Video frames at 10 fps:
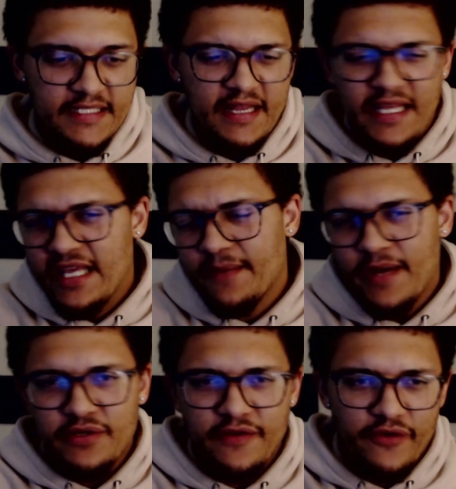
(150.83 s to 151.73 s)
thinking
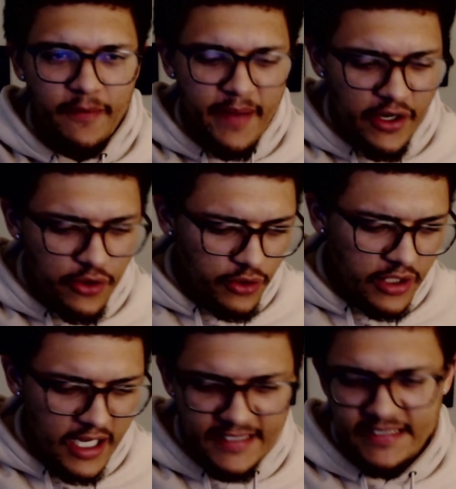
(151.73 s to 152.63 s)
about different apparel
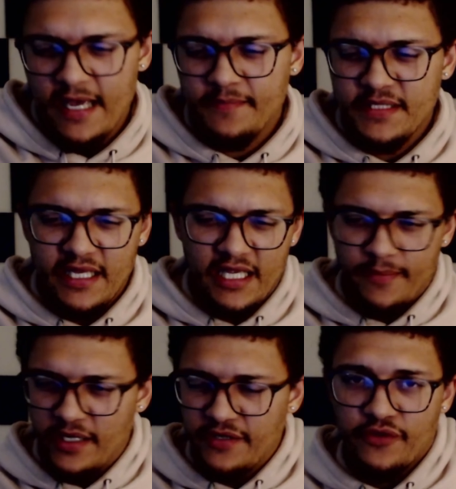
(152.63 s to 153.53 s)
concepts, thinking
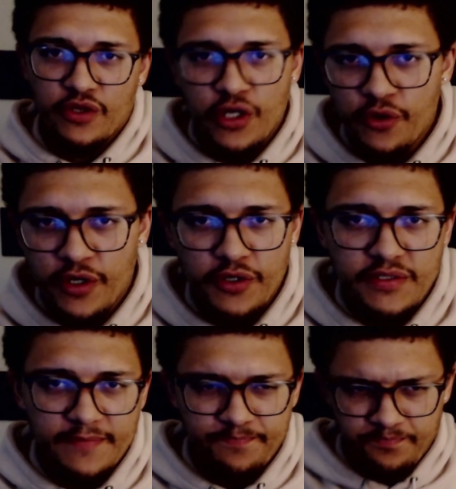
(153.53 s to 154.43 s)
about different
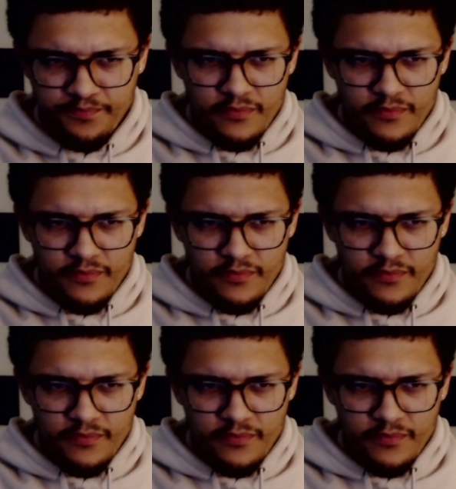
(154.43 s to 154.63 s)
logos and